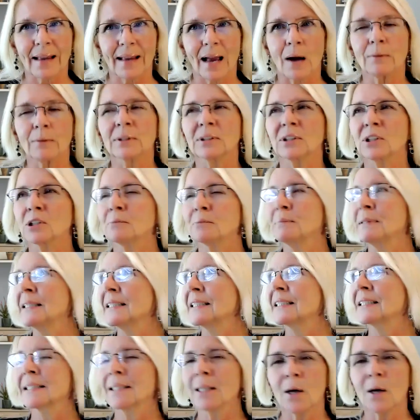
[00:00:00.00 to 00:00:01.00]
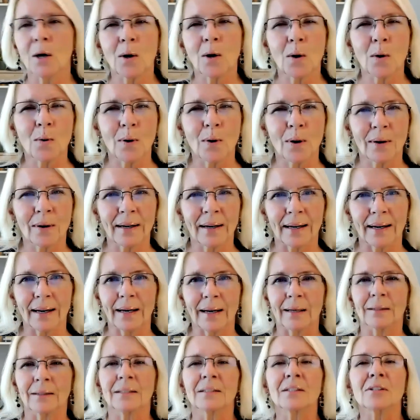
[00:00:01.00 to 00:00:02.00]
I will just be so
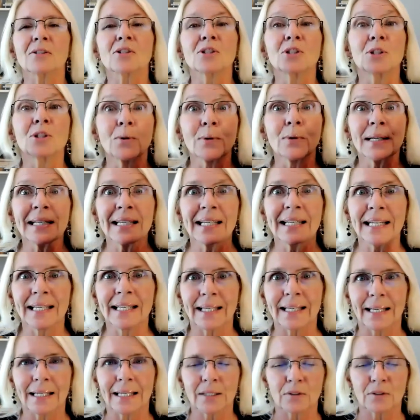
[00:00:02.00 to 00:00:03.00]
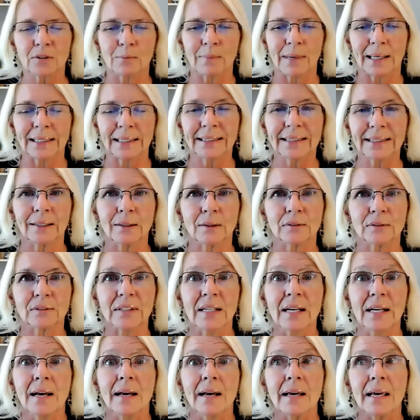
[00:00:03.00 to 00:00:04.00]
okay, just doing these things for myself.
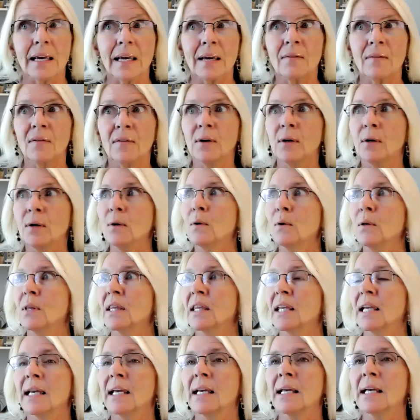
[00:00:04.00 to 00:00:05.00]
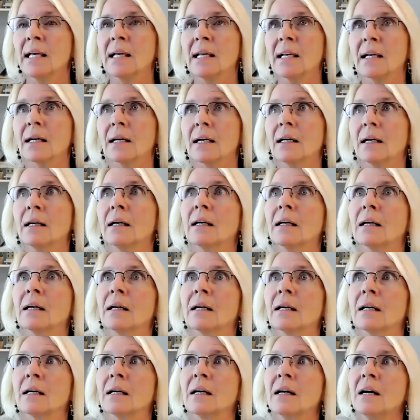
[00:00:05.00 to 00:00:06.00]
If you think
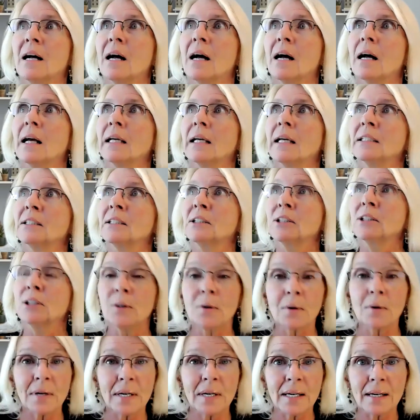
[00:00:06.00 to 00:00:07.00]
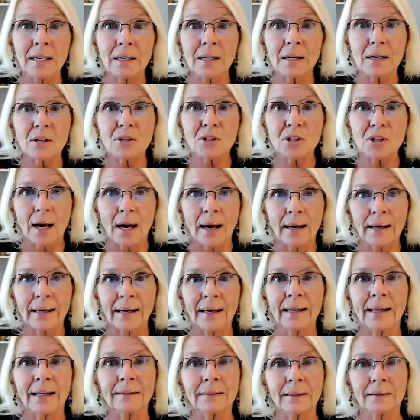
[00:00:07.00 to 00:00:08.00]
in 2 years I
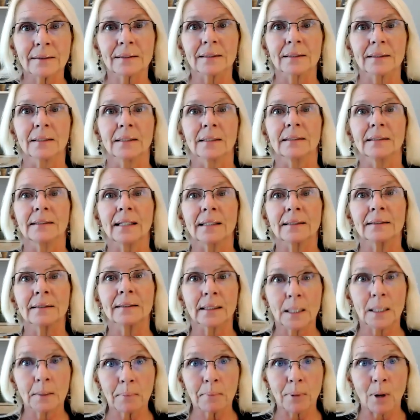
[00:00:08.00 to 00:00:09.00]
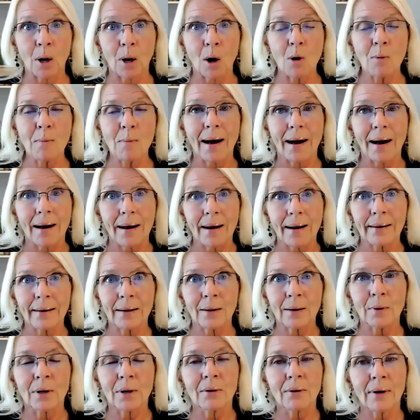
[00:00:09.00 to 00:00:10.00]
can get that diploma
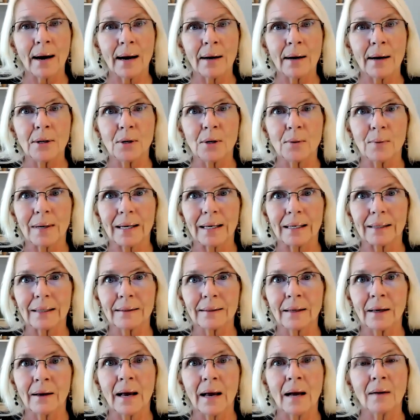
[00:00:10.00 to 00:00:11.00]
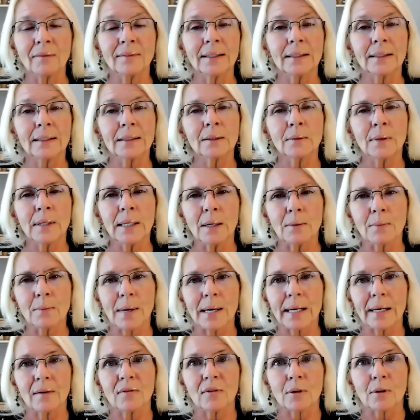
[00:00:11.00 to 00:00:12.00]
and I will graduate and I have that career
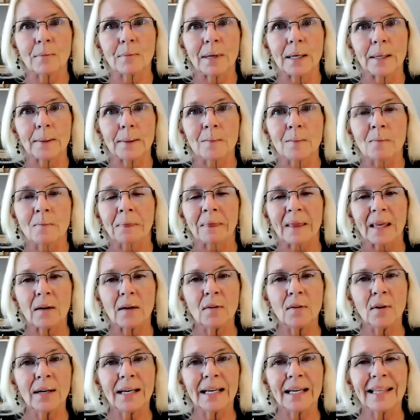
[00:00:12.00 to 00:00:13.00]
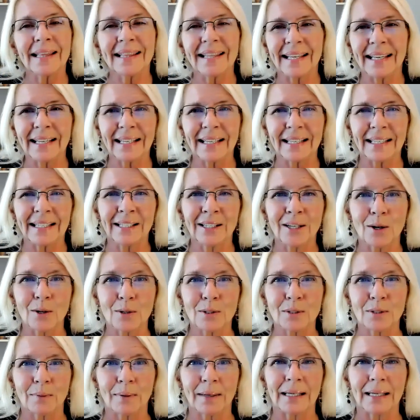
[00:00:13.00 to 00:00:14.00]
waiting for me. If you can think in
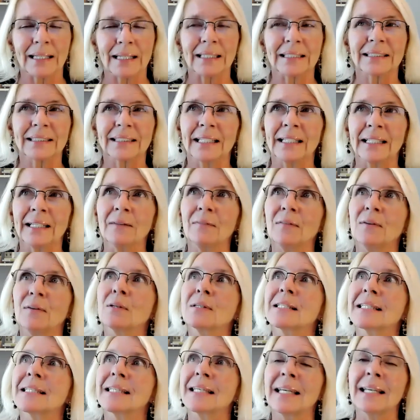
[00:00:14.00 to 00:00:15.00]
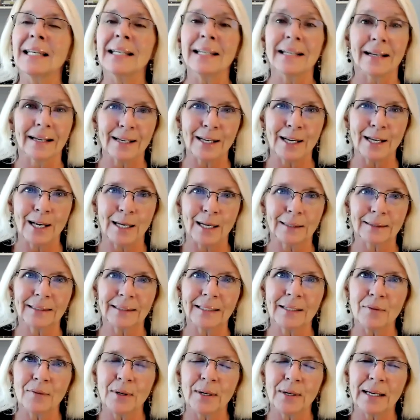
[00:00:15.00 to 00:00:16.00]
those ways, and if you see that ahead,
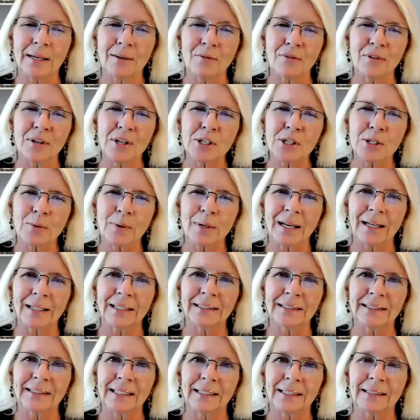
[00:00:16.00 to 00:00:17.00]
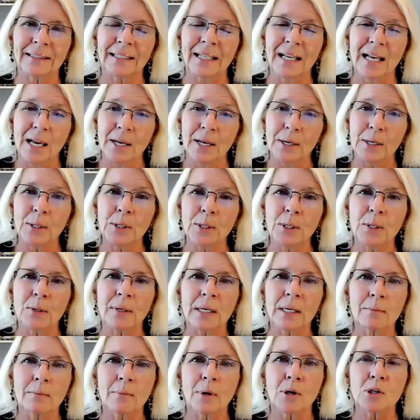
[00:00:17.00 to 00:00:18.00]
and if you can visualize that, then
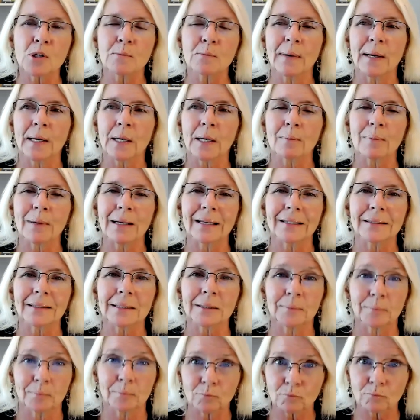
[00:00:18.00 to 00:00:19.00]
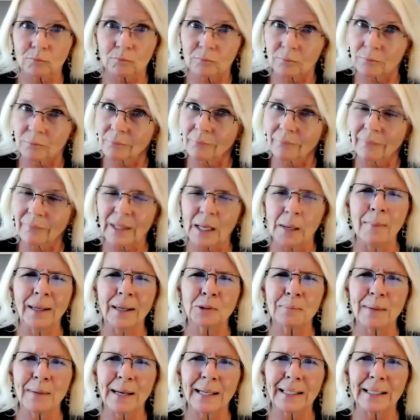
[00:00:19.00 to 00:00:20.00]
you're in a much better place.
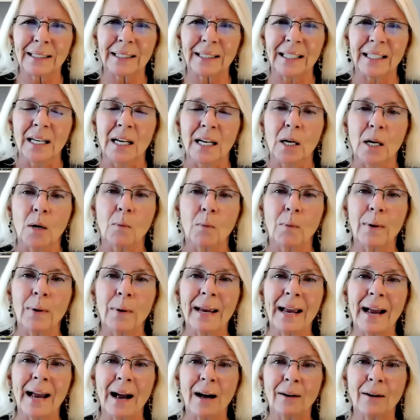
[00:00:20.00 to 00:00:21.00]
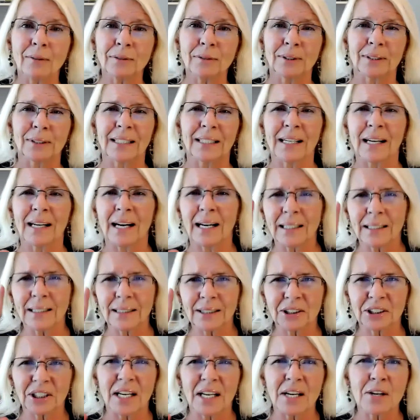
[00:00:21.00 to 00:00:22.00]
Much better. We have to kind
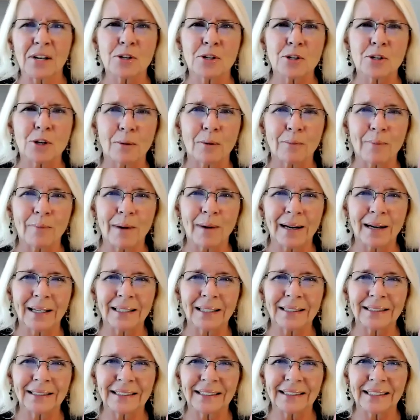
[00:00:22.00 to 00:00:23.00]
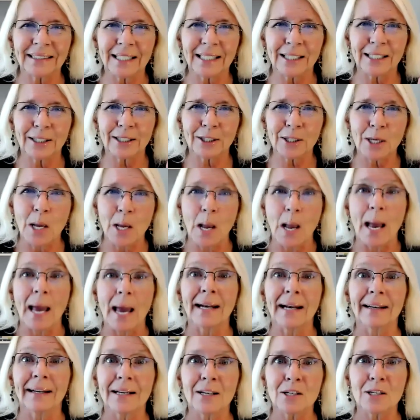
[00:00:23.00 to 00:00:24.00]
of change your mindset,
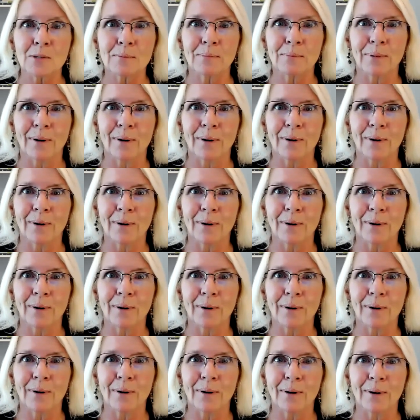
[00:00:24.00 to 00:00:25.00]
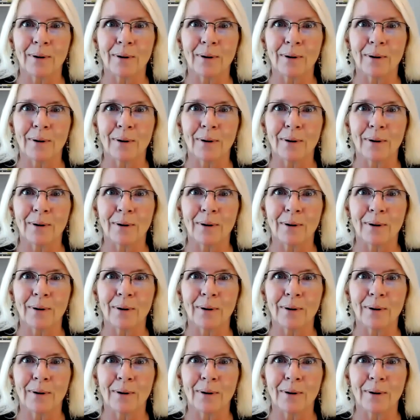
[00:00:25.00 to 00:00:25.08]
and it is possible.